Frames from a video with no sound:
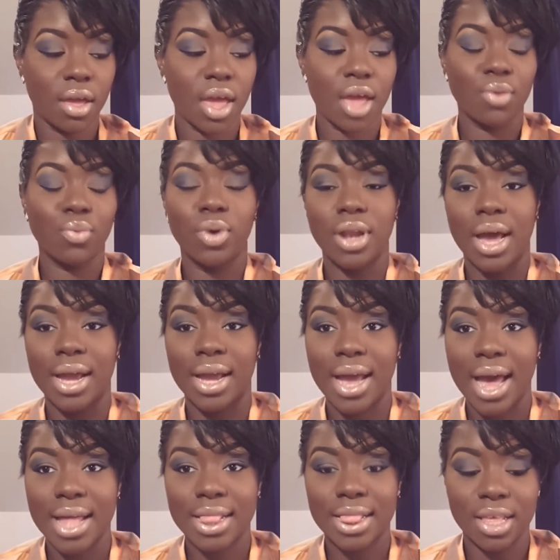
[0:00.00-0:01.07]
and when I
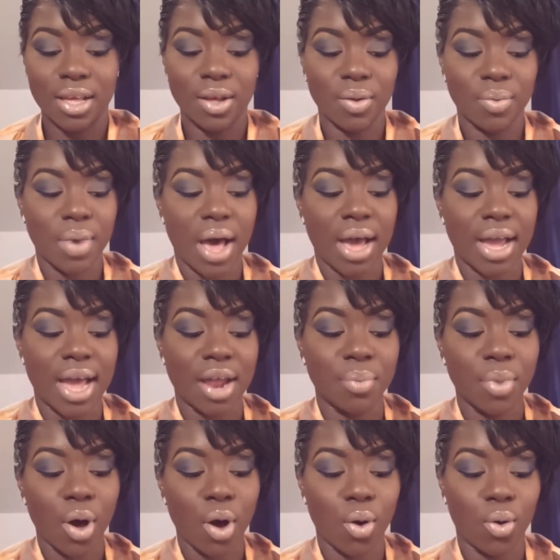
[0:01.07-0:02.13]
got them, I got
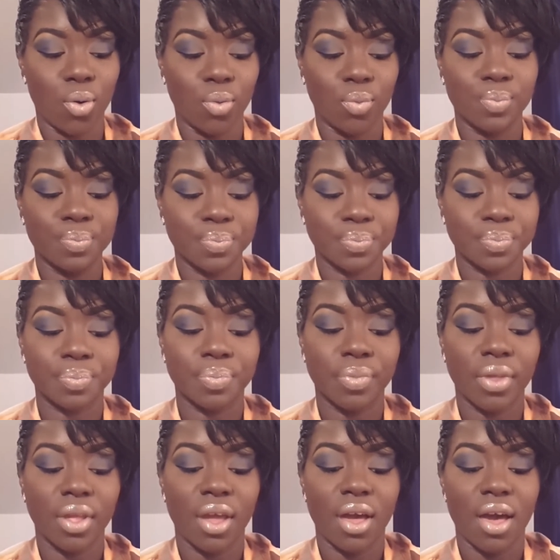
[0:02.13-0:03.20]
them home
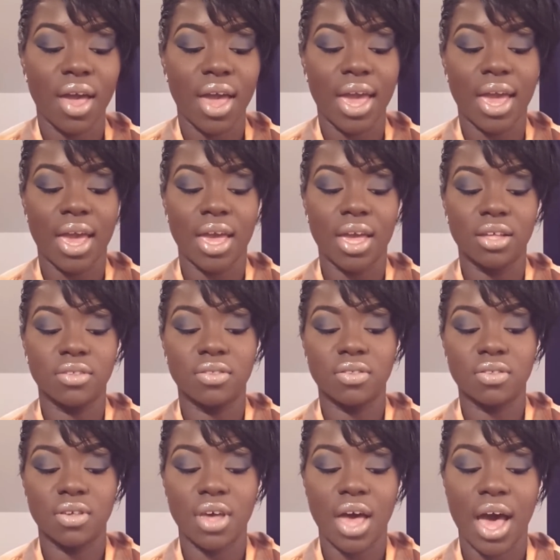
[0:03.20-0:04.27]
and
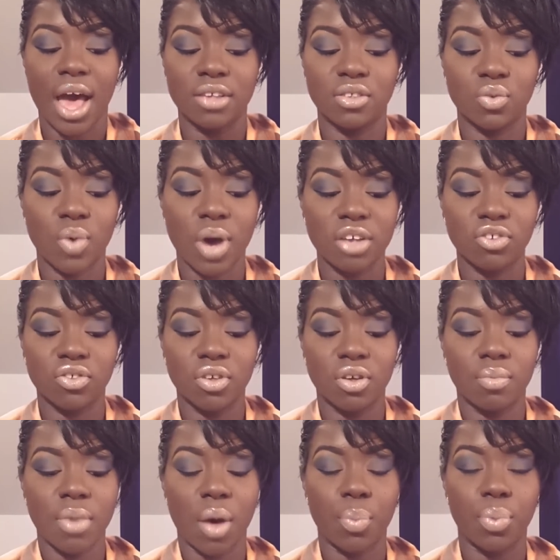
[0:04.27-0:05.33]
I swatched
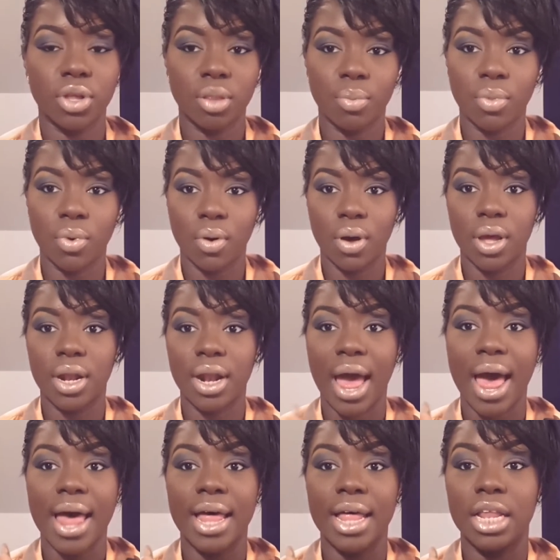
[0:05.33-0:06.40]
them, I put them on.
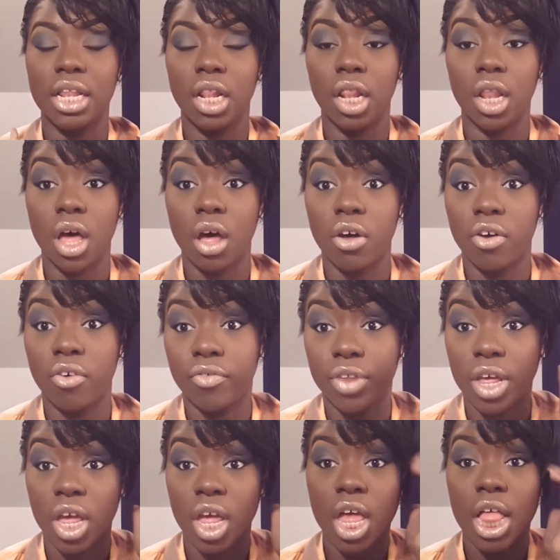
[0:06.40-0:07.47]
I
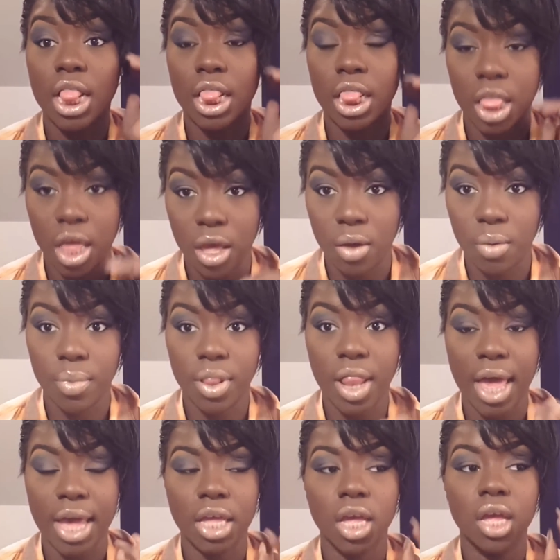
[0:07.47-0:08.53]
loved them.
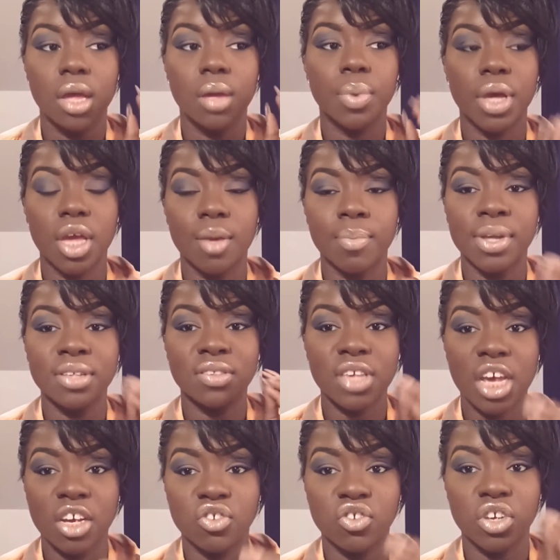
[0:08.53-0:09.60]
Like
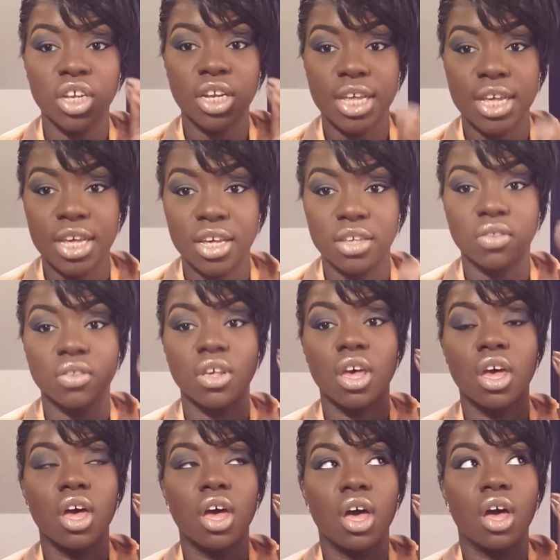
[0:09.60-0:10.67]
pigmentation is
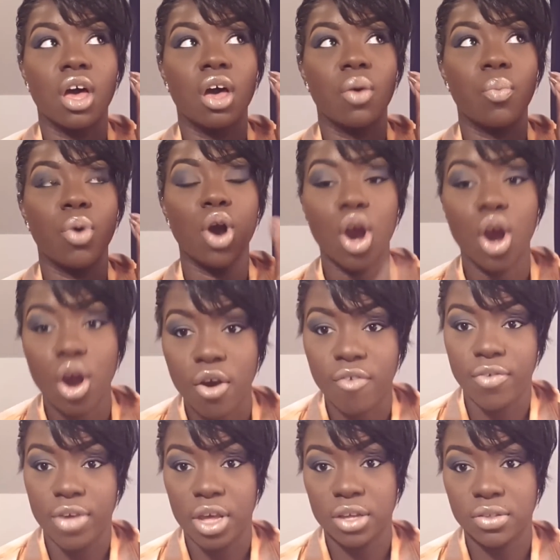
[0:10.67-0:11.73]

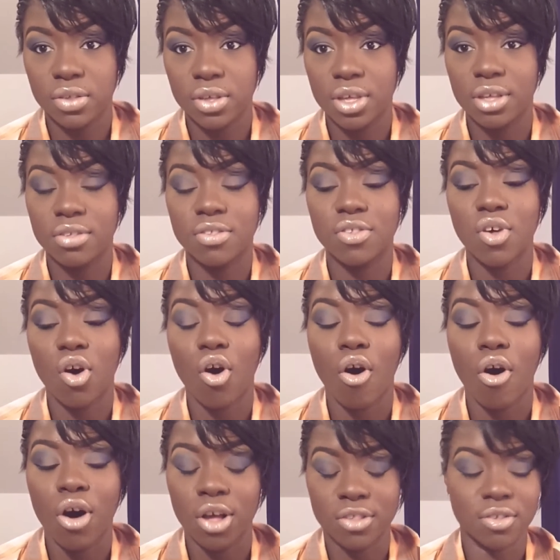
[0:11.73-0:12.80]
perfect. It's
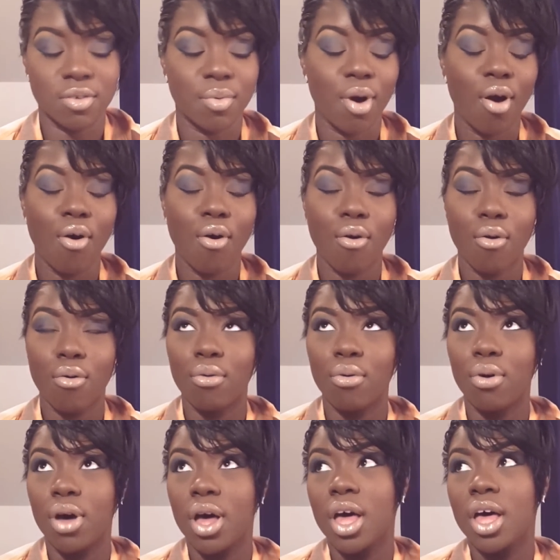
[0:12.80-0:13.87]
awesome.
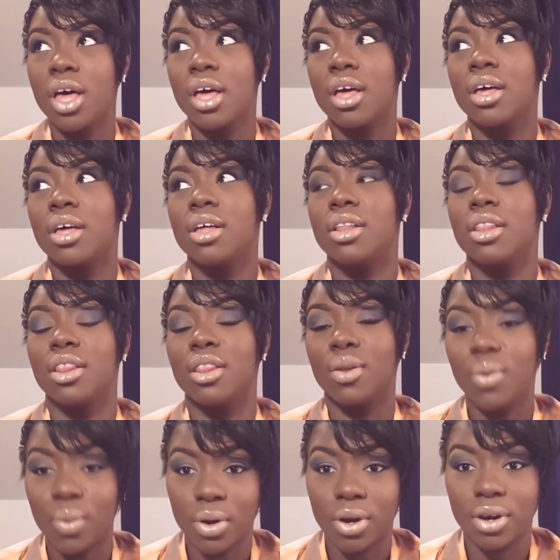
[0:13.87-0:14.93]
Oh
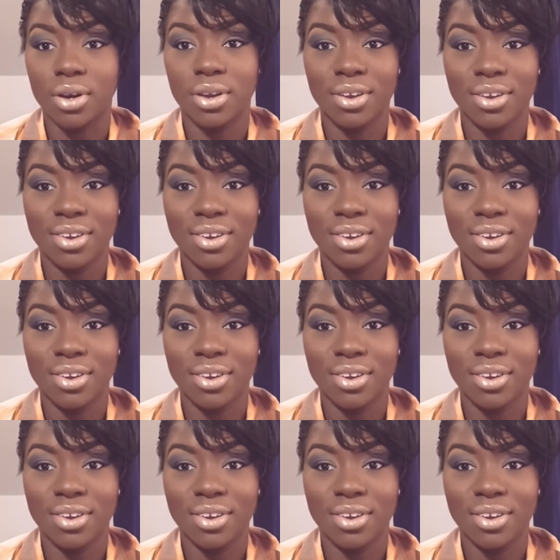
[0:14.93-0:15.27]
Lord.